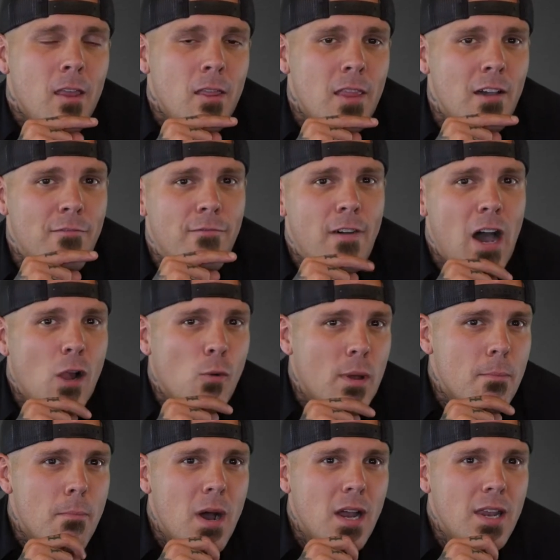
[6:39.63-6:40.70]
That
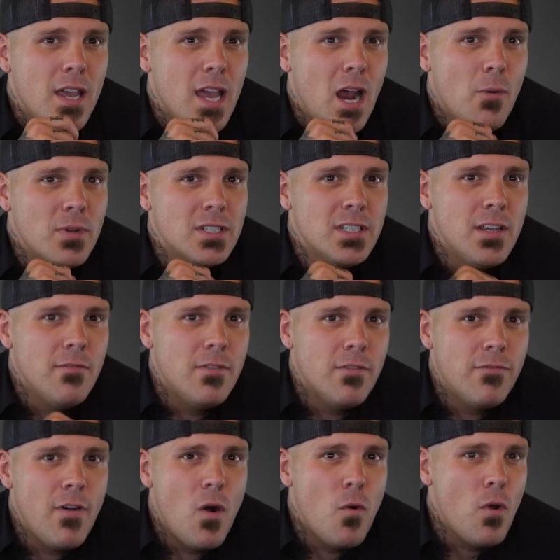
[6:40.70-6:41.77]
following Monday, I received a
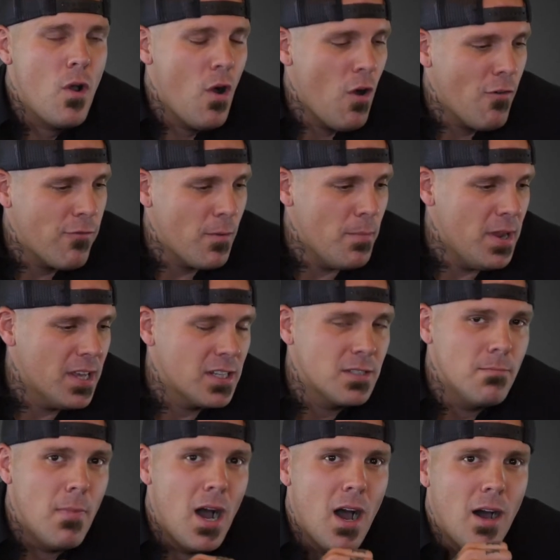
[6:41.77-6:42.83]
phone call from Nick's
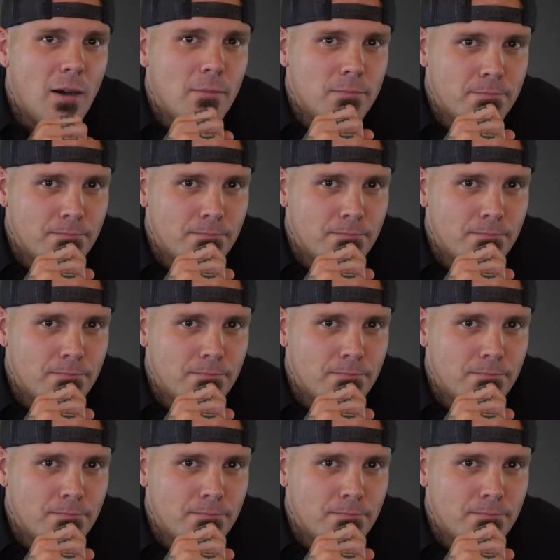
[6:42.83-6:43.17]
mom.